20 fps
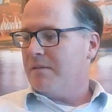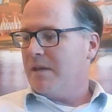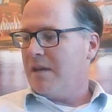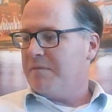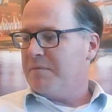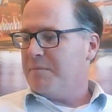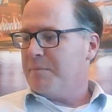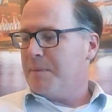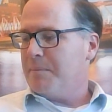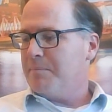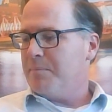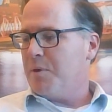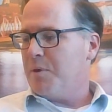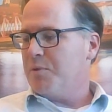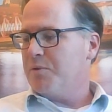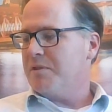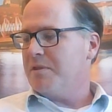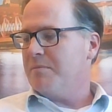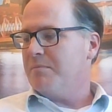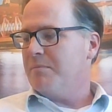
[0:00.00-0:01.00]
haven't been
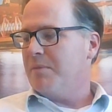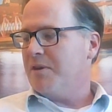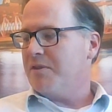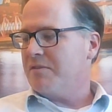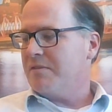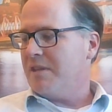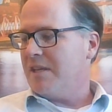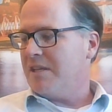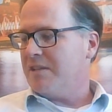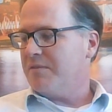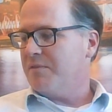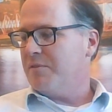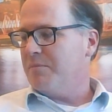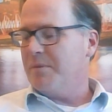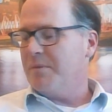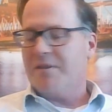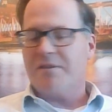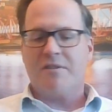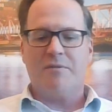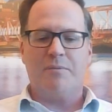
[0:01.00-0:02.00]
posting much the last few
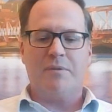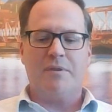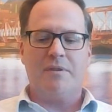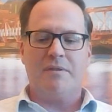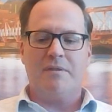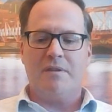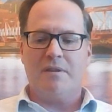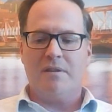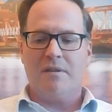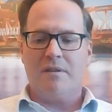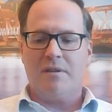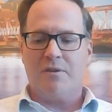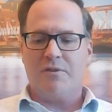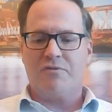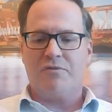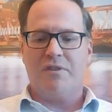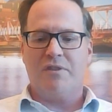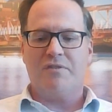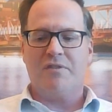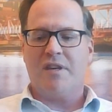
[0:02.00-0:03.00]
months because we did a
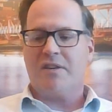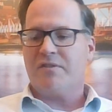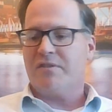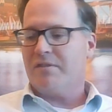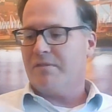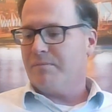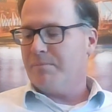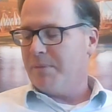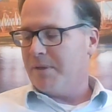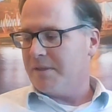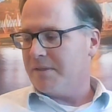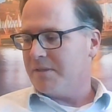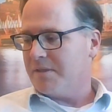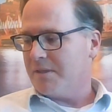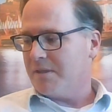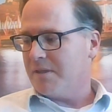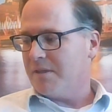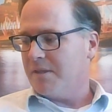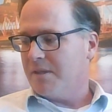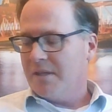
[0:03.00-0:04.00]
large transaction, but
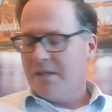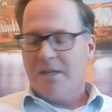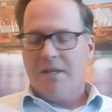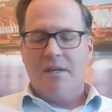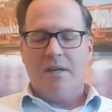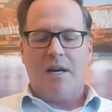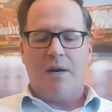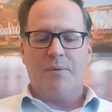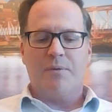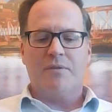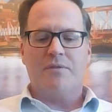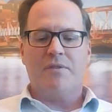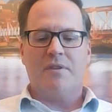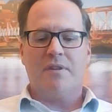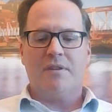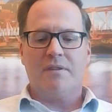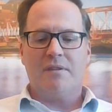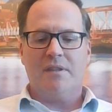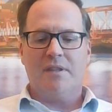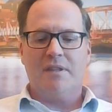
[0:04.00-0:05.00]
I would
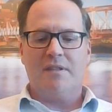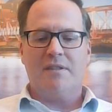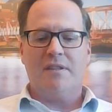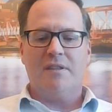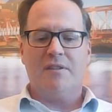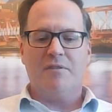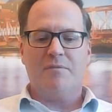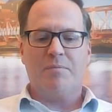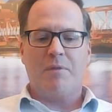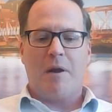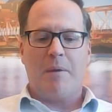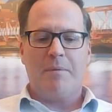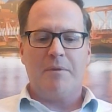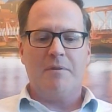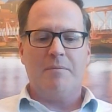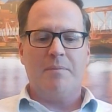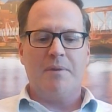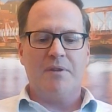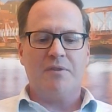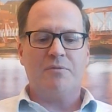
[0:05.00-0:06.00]
say LinkedIn's probably
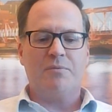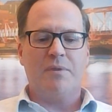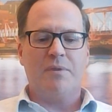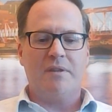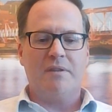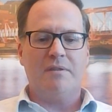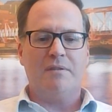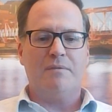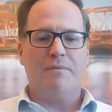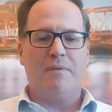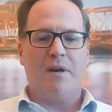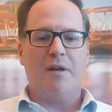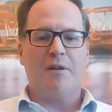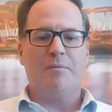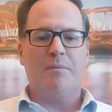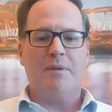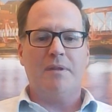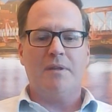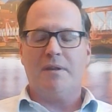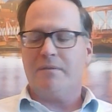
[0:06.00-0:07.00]
the best way to
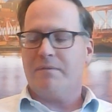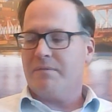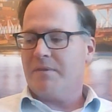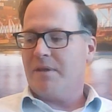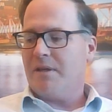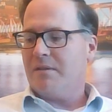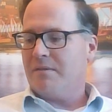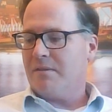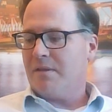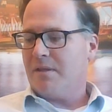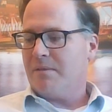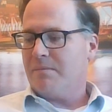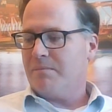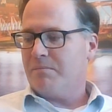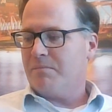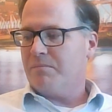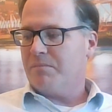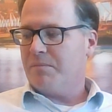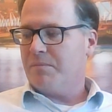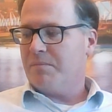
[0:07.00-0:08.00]
find me. I'm
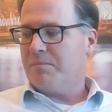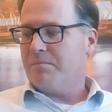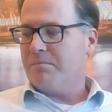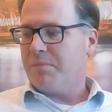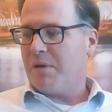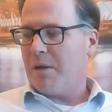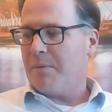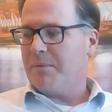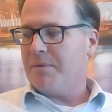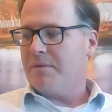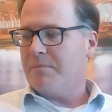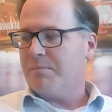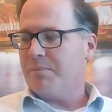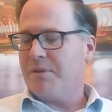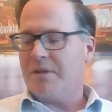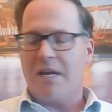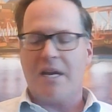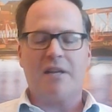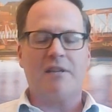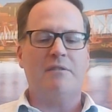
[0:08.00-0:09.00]
probably
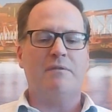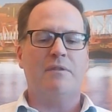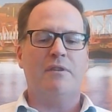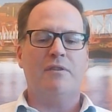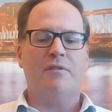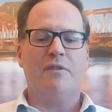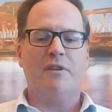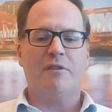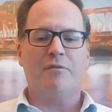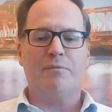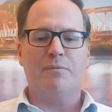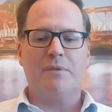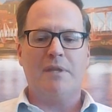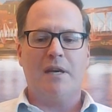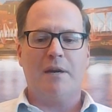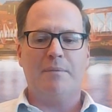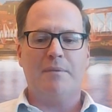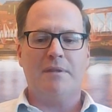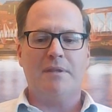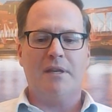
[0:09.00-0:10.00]
pretty active on there from
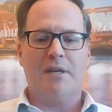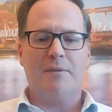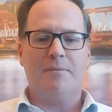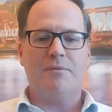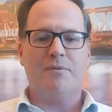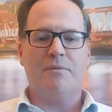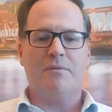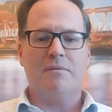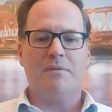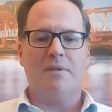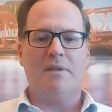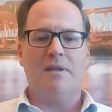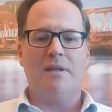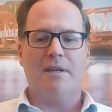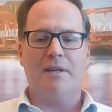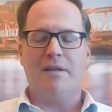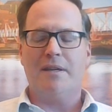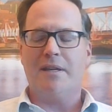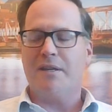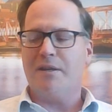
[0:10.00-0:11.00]
time to time. So
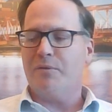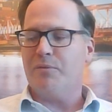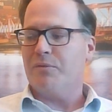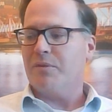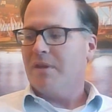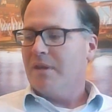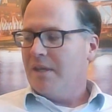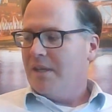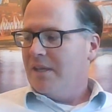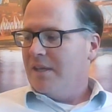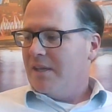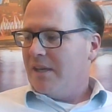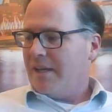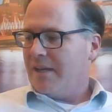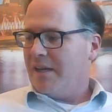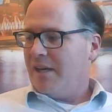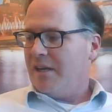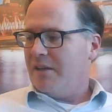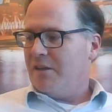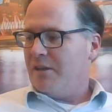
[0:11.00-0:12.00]
I
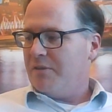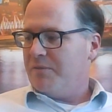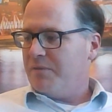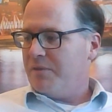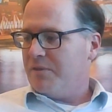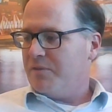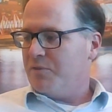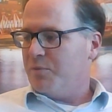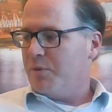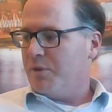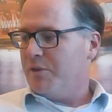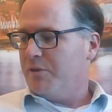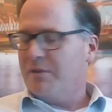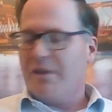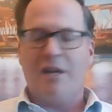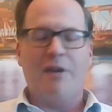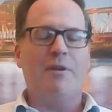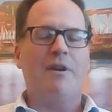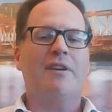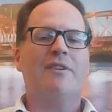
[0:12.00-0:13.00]
got off Twitter,
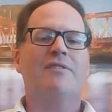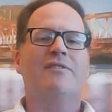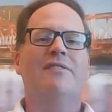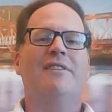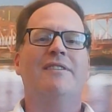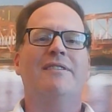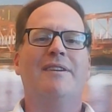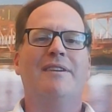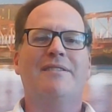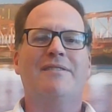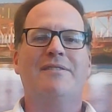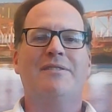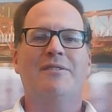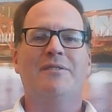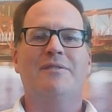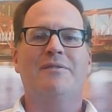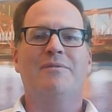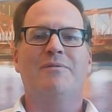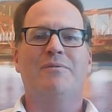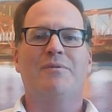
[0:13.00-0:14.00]
now X. I
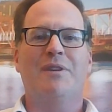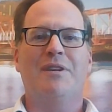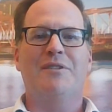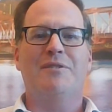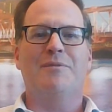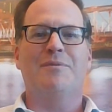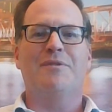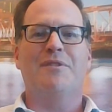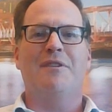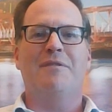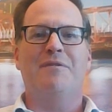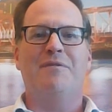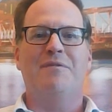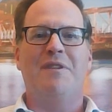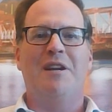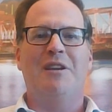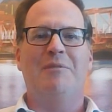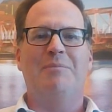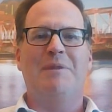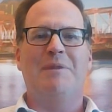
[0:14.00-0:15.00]
still read some stuff and
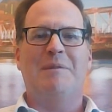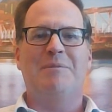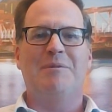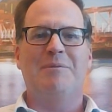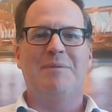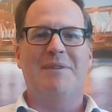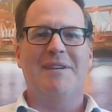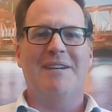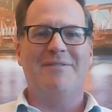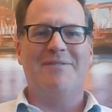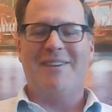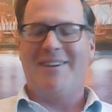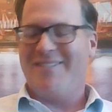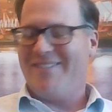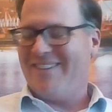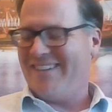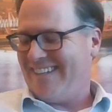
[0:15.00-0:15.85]
follow people, but I